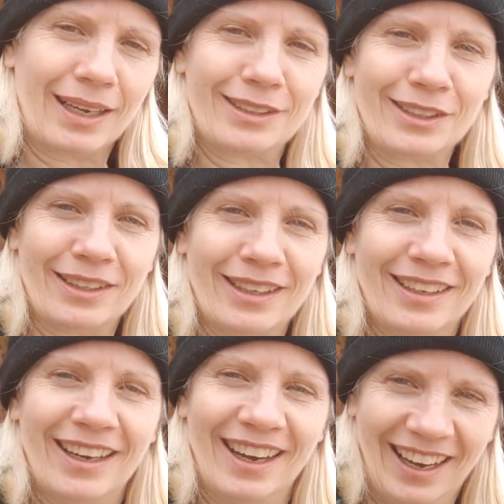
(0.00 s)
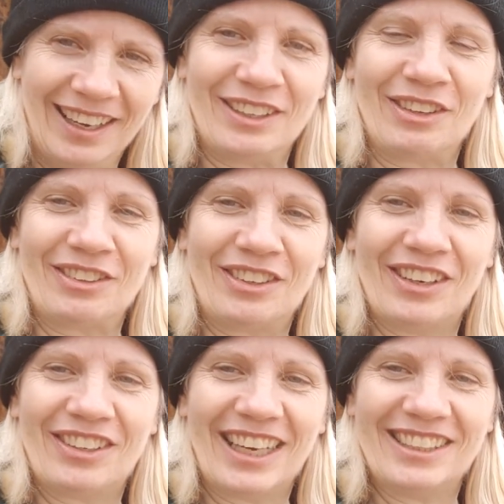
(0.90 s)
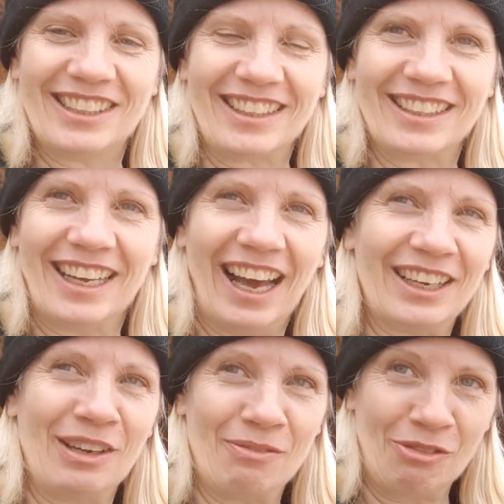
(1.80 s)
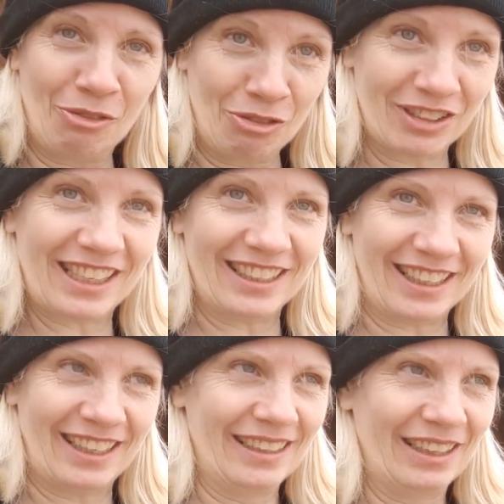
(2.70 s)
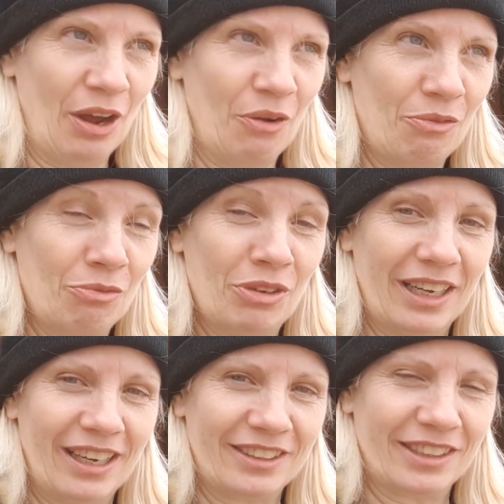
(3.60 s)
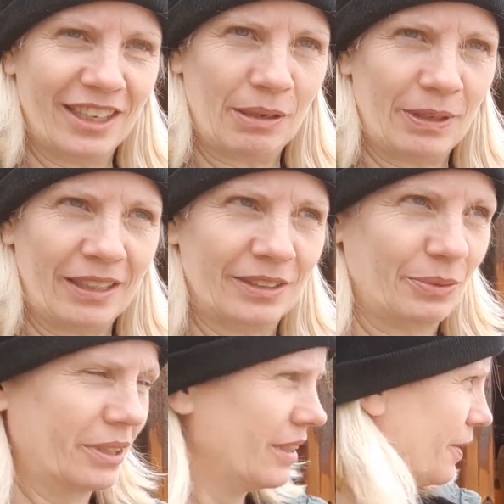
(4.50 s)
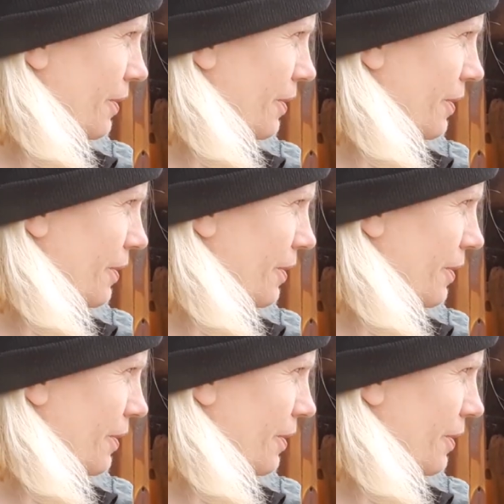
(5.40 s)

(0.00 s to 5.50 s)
you next Sunday at another new location. And I'm really, really excited about this one.